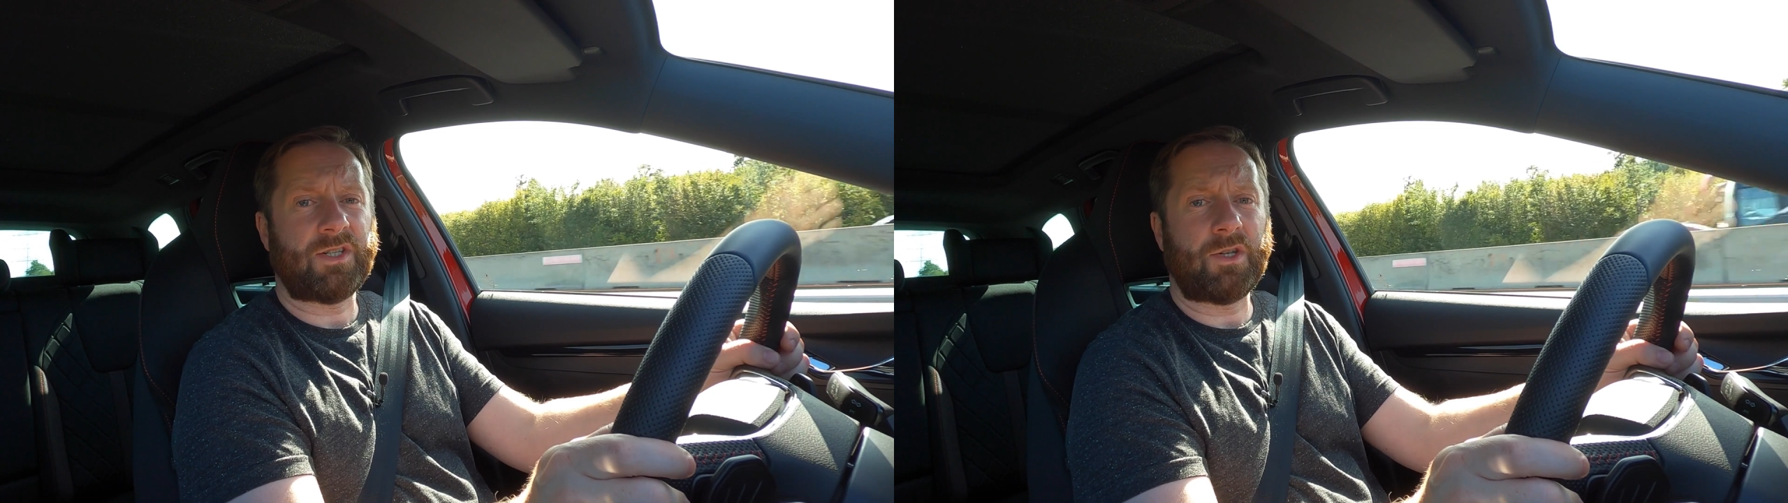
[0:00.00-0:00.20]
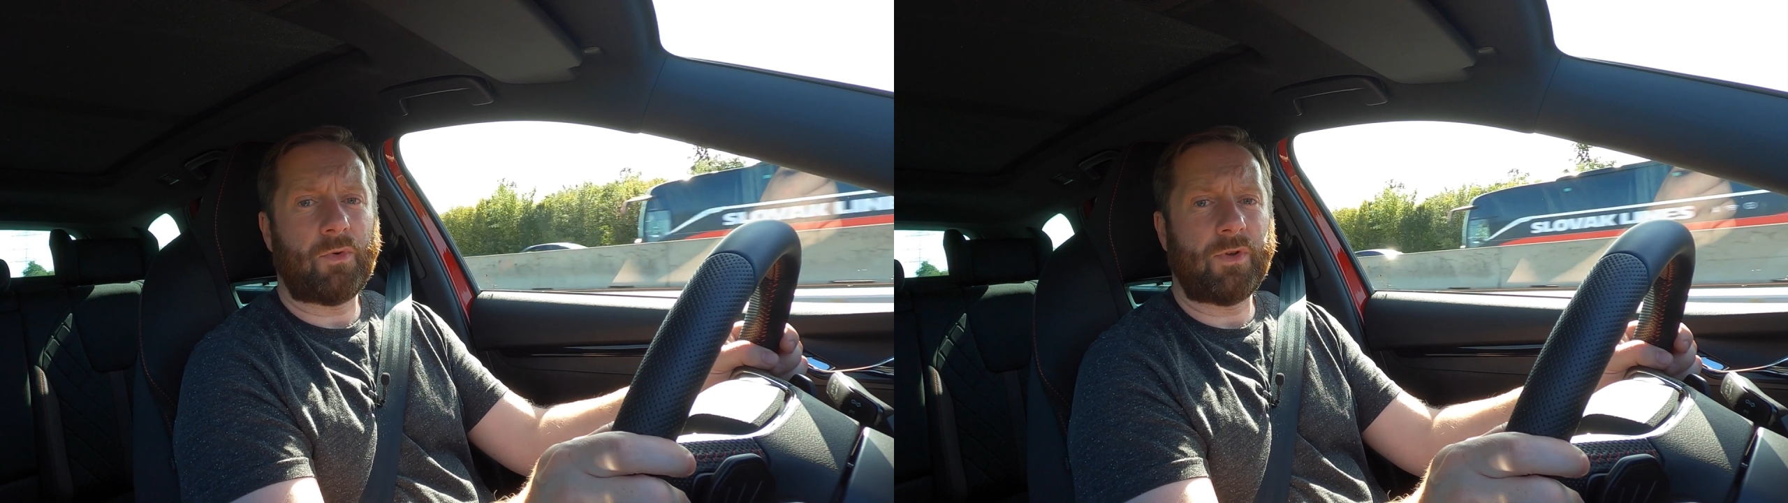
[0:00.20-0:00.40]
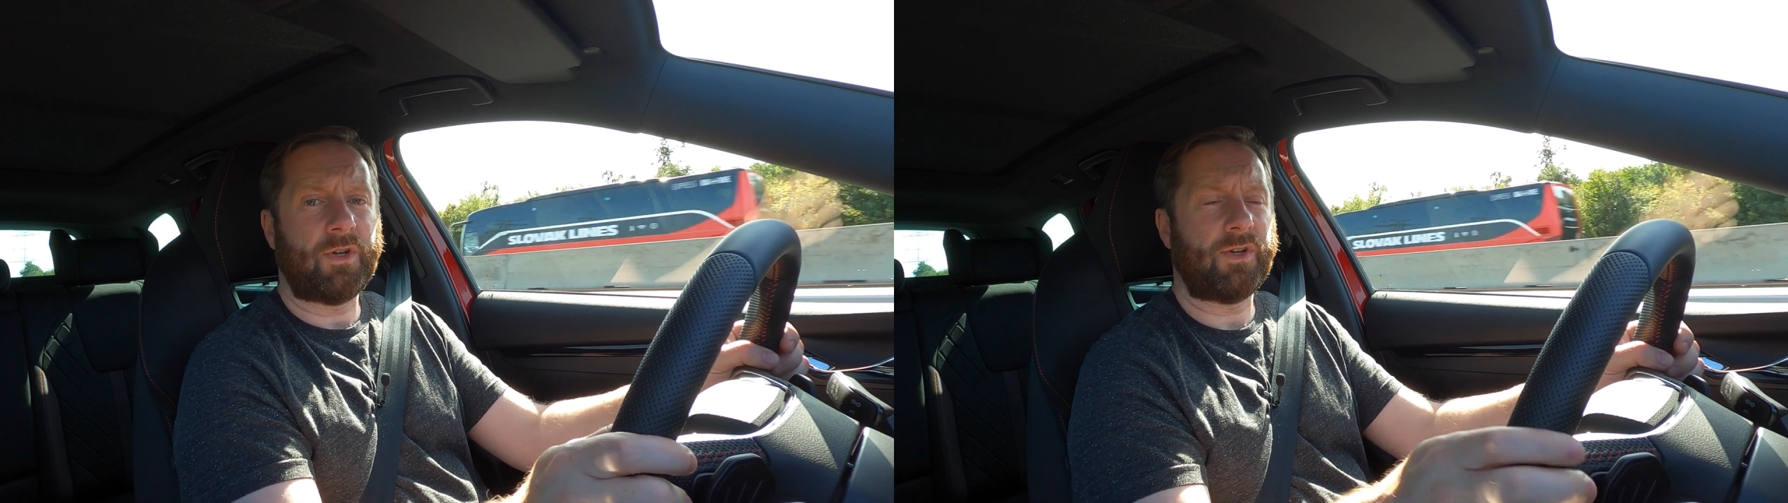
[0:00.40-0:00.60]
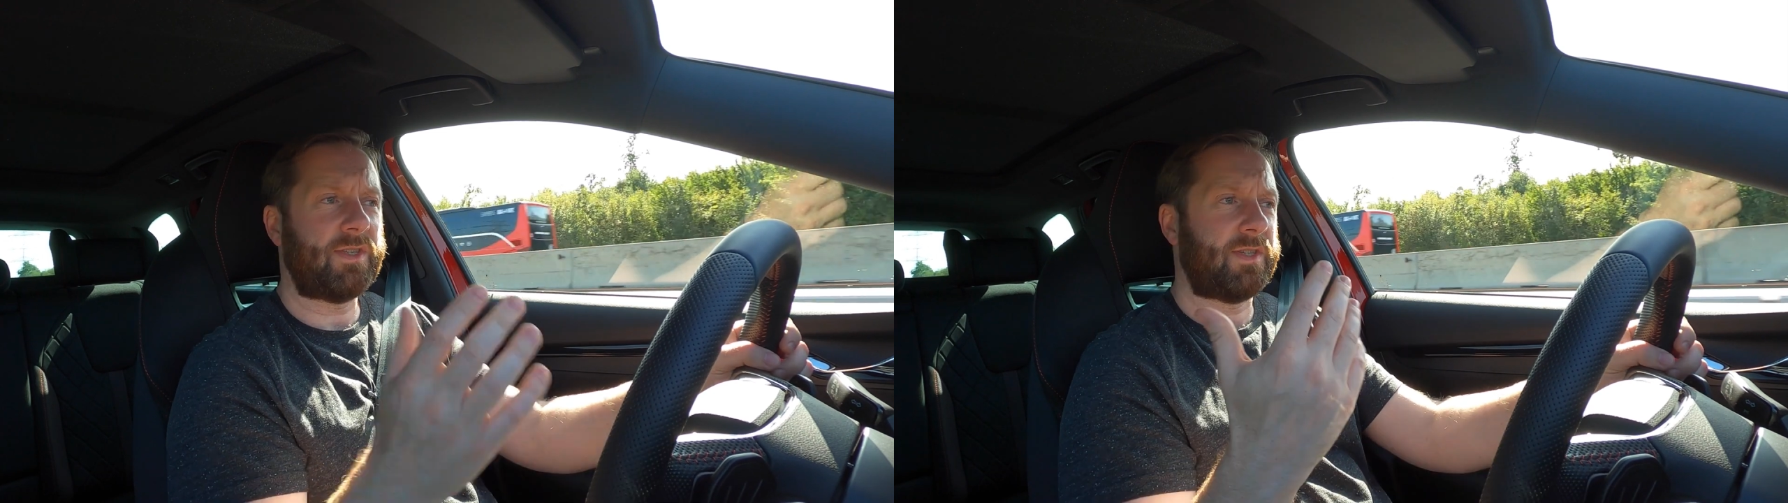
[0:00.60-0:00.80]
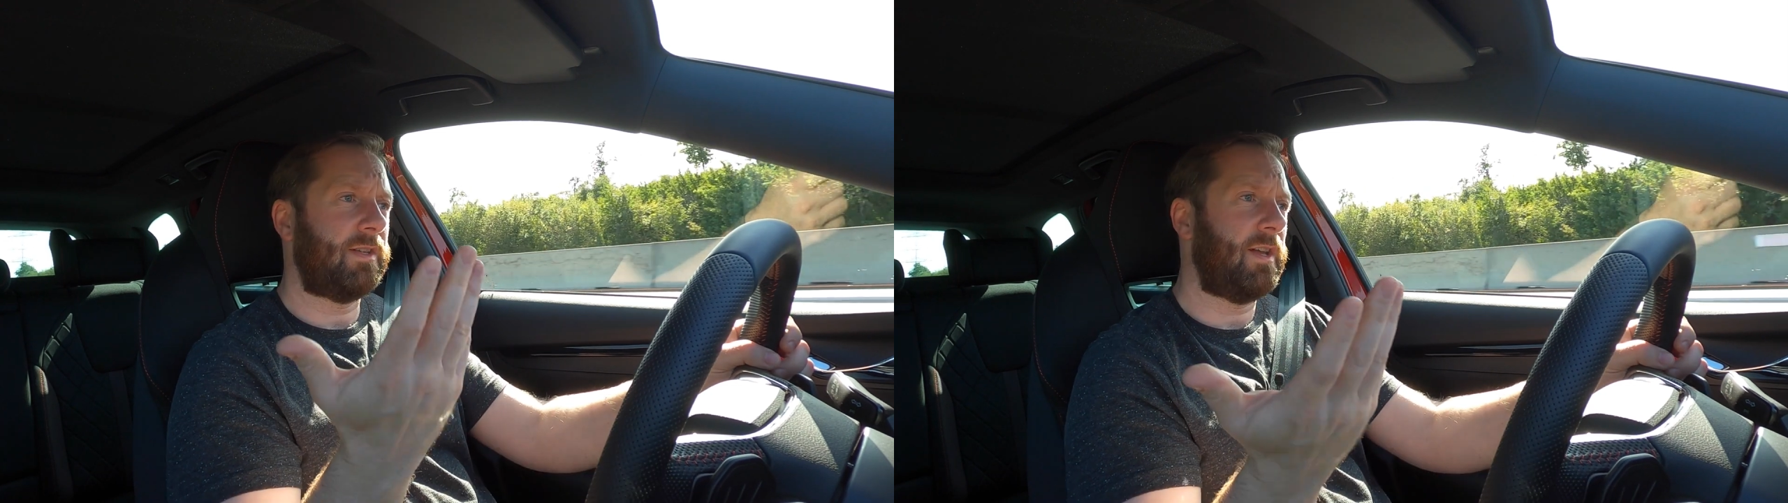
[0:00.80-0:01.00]
actually quite
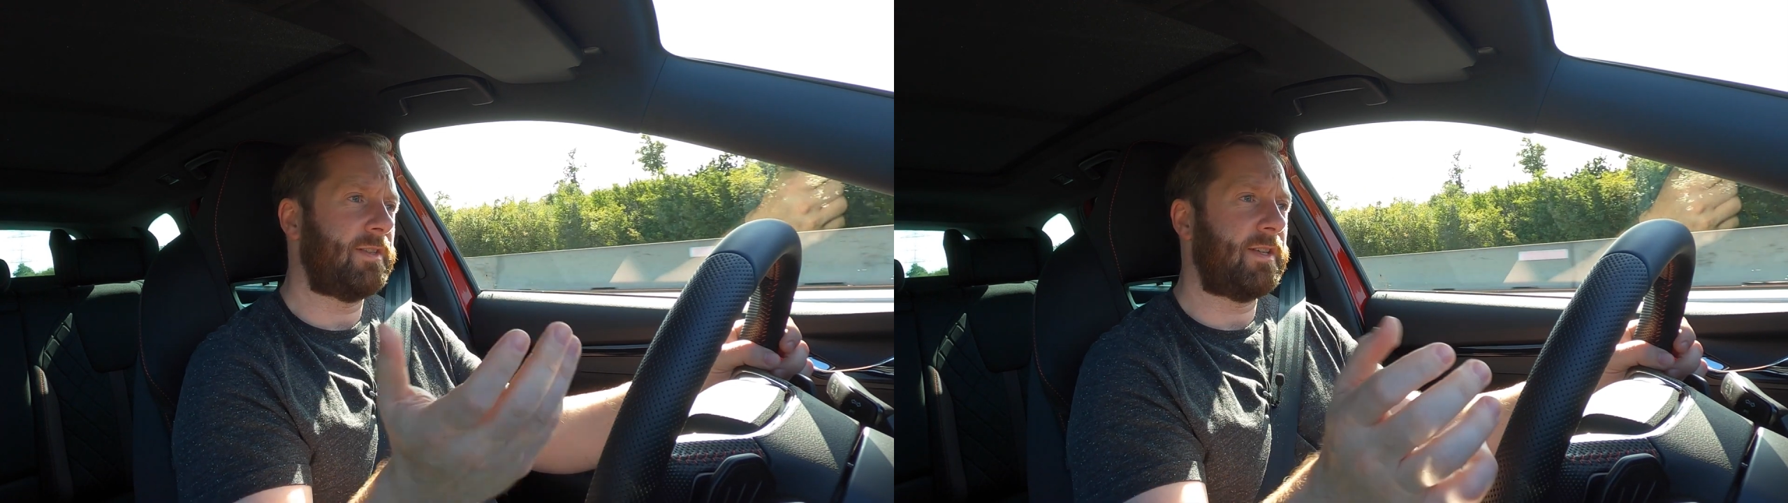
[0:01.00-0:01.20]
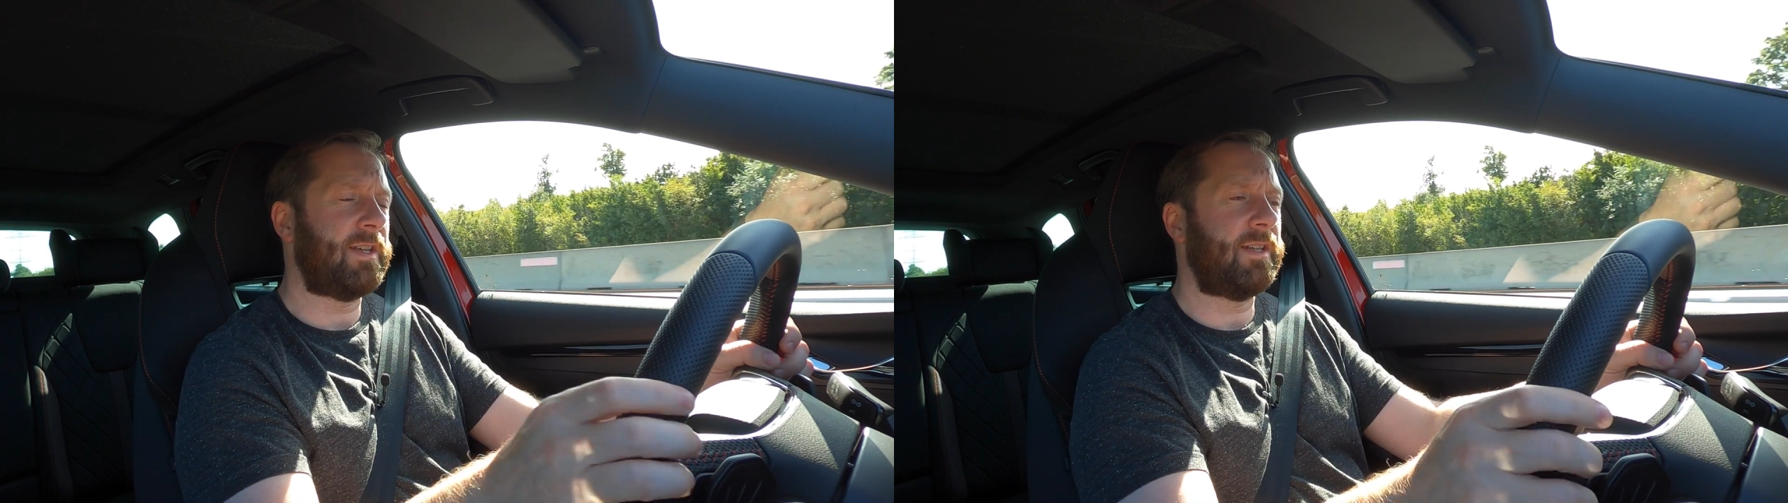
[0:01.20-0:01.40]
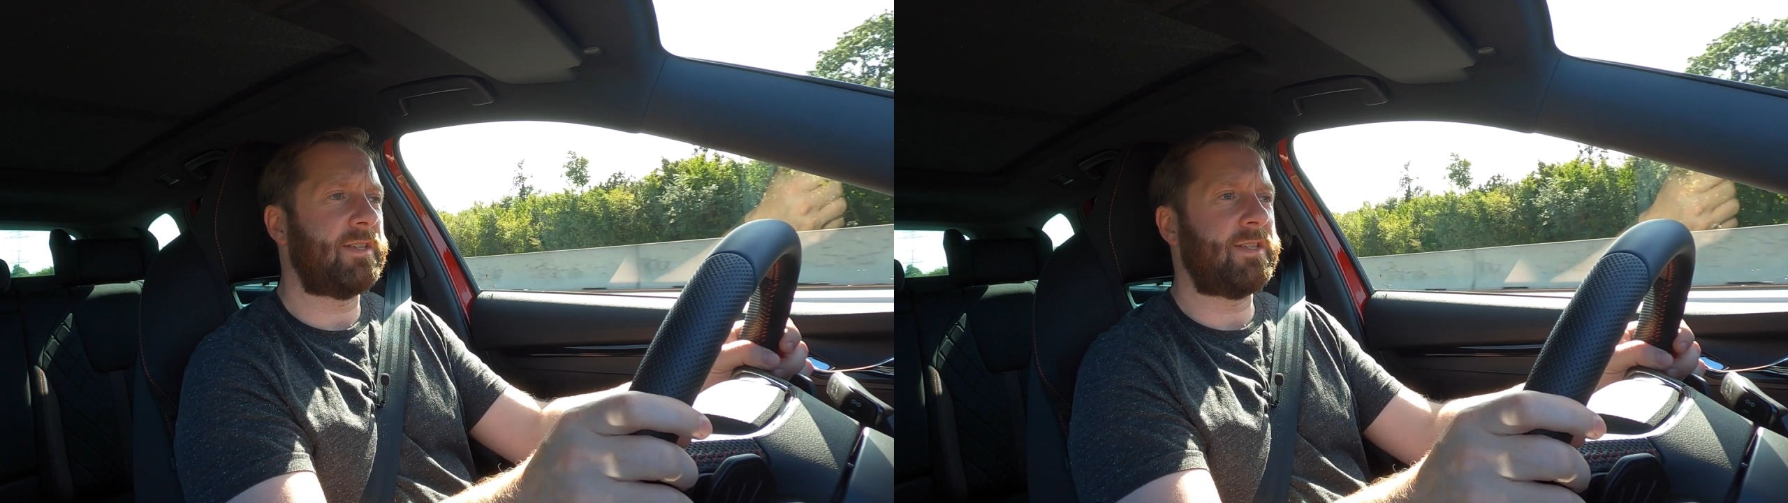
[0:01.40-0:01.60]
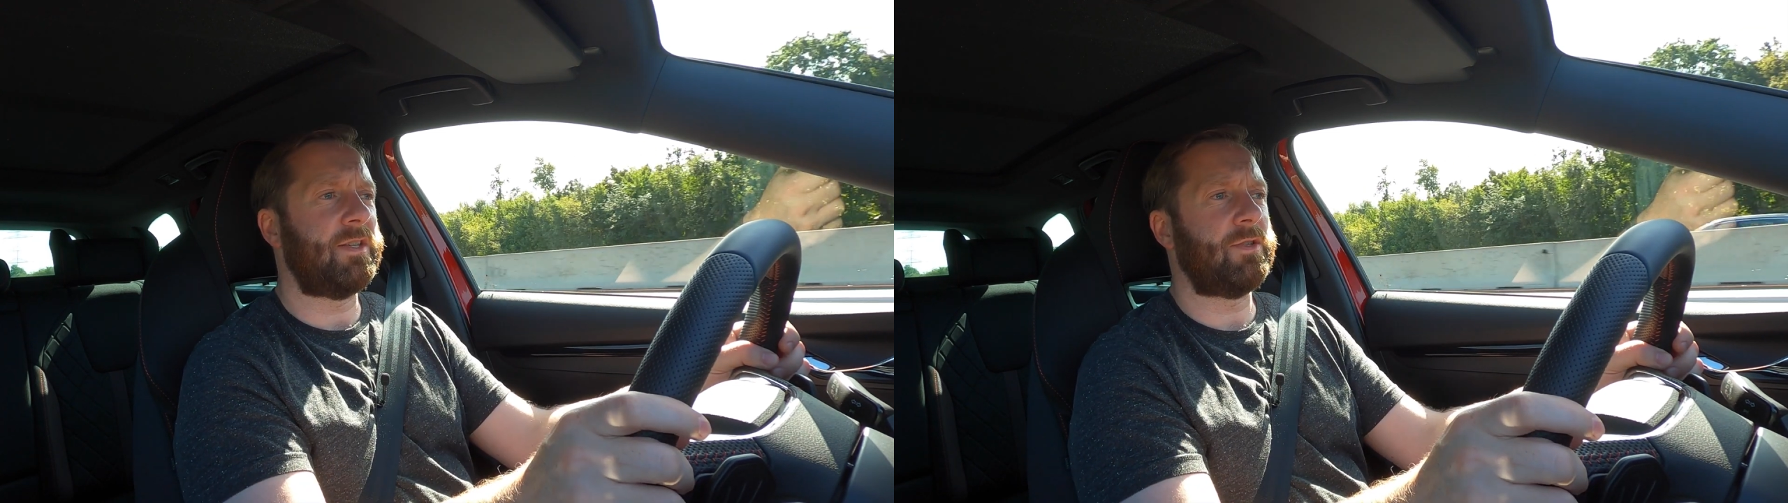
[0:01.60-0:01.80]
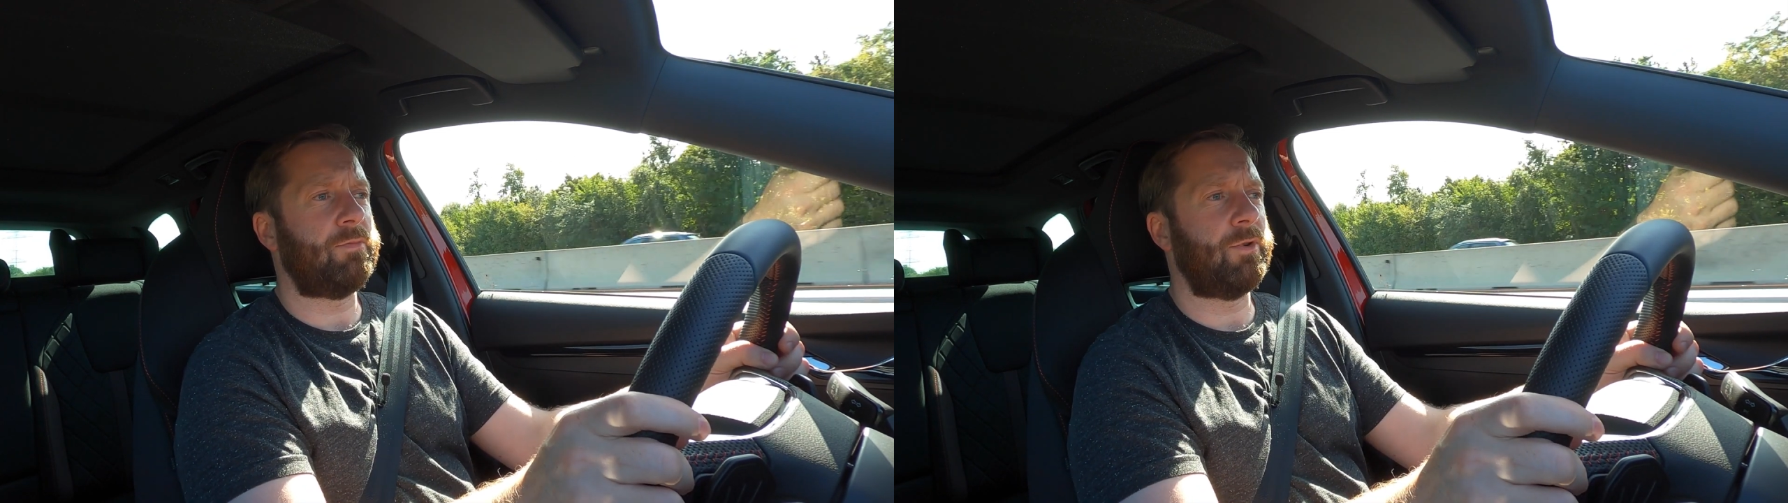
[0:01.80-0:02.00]
nice. As I said, the
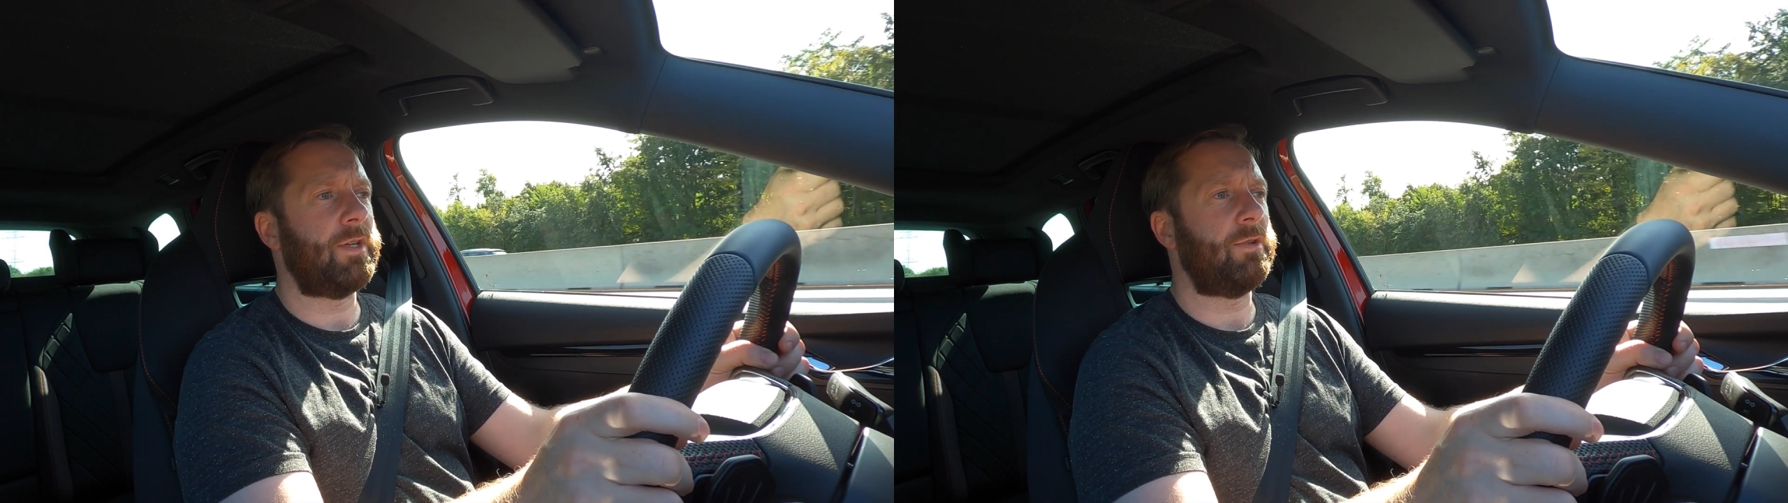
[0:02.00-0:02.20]
seats are pretty